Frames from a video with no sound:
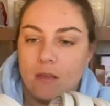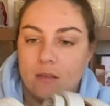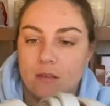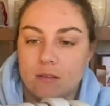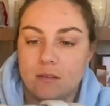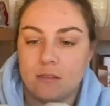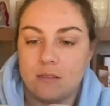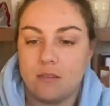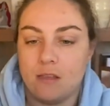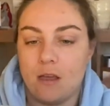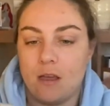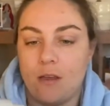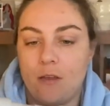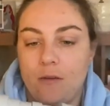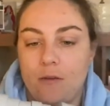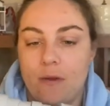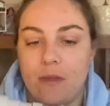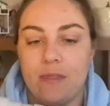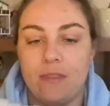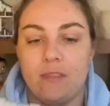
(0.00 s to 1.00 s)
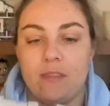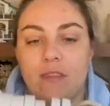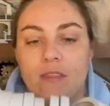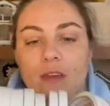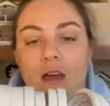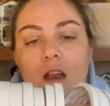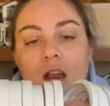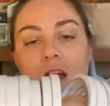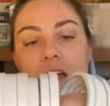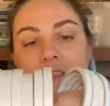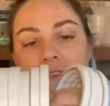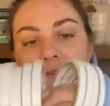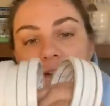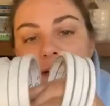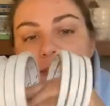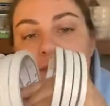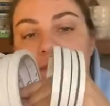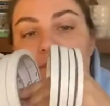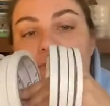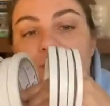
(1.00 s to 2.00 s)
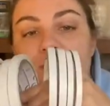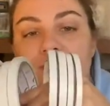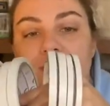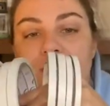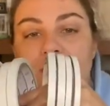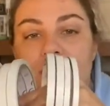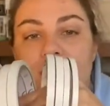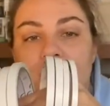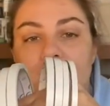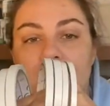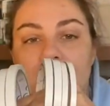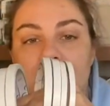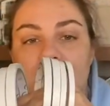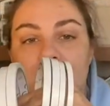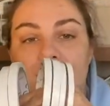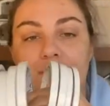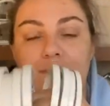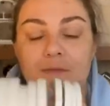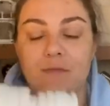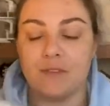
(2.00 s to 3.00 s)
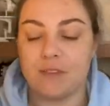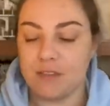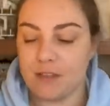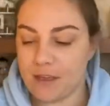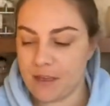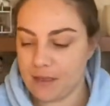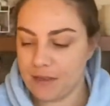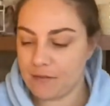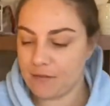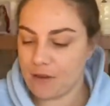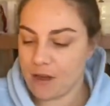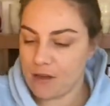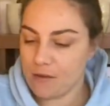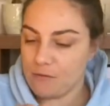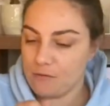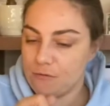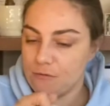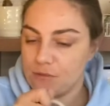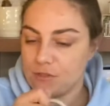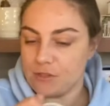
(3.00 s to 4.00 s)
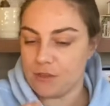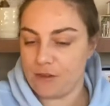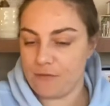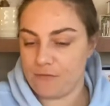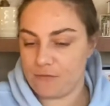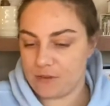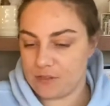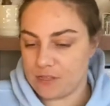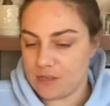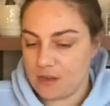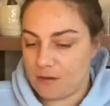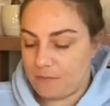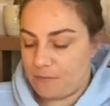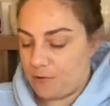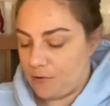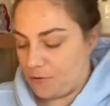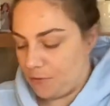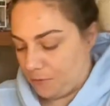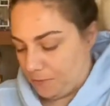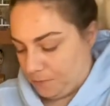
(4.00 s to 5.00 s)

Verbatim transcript: So, and I like the fact they're all different sizes because like I also, for example,